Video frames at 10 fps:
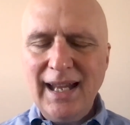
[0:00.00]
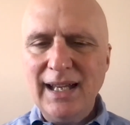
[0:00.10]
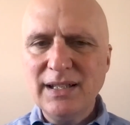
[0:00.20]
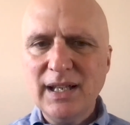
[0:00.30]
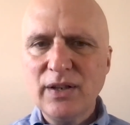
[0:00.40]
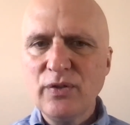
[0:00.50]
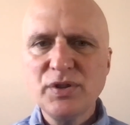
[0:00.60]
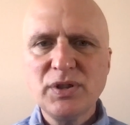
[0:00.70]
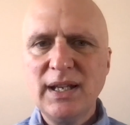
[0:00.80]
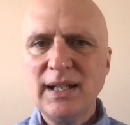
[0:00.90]
And yet
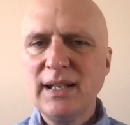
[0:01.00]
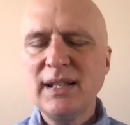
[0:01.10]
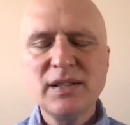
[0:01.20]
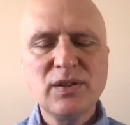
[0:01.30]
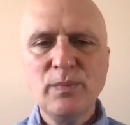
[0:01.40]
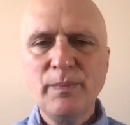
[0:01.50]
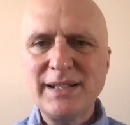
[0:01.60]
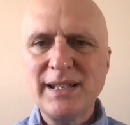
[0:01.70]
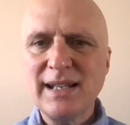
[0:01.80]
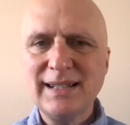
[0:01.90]
Christianity is still
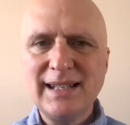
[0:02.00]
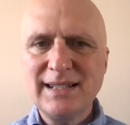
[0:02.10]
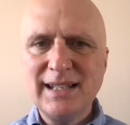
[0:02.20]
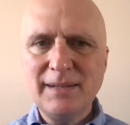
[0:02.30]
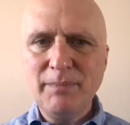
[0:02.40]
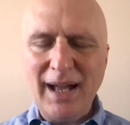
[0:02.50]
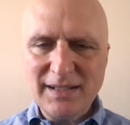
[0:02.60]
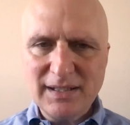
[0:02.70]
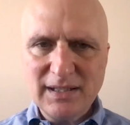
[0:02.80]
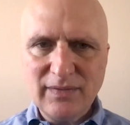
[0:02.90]
basically seen
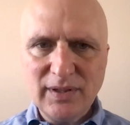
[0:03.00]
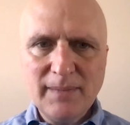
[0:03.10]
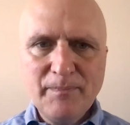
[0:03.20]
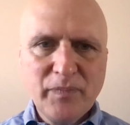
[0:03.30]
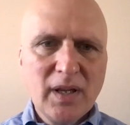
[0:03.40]
positively.